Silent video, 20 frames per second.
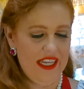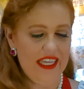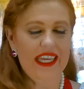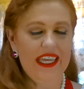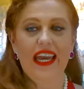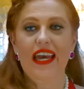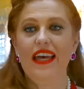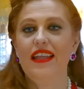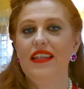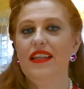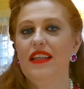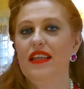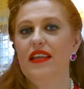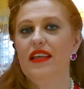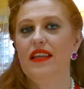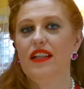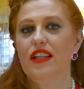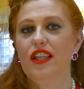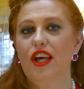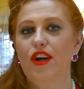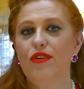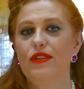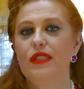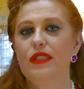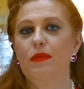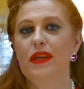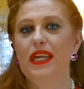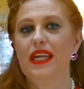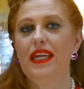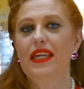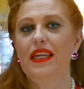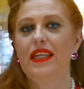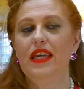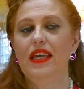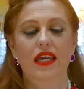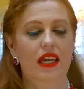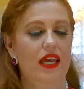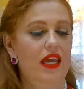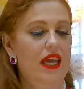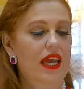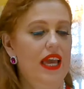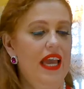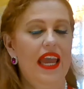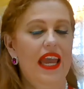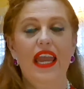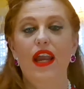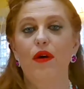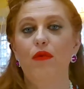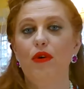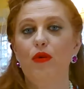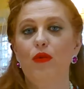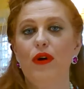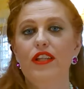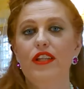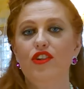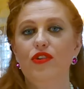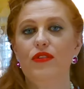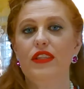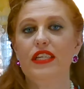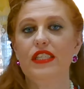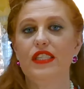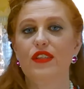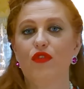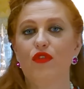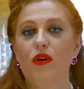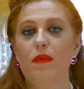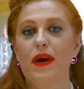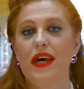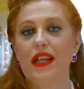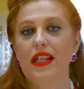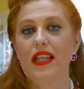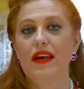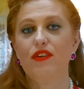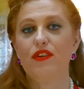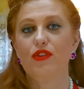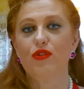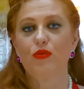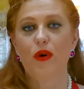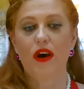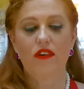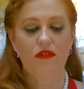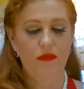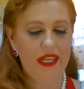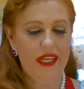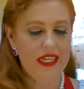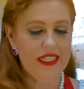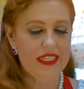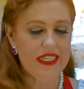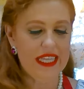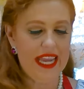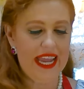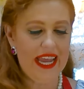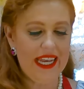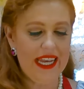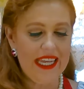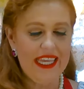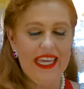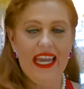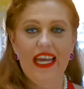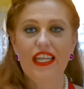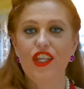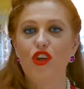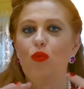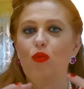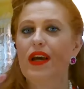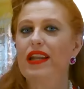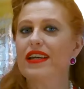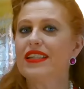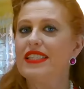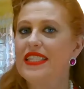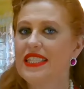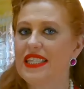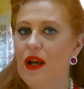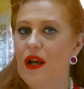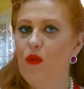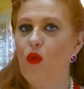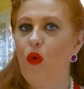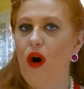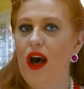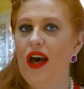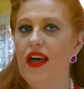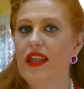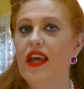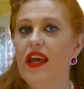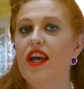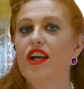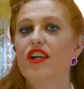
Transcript: Again, low speed, and we want to do this for about 11 or 12 minutes. And again, you want a somewhat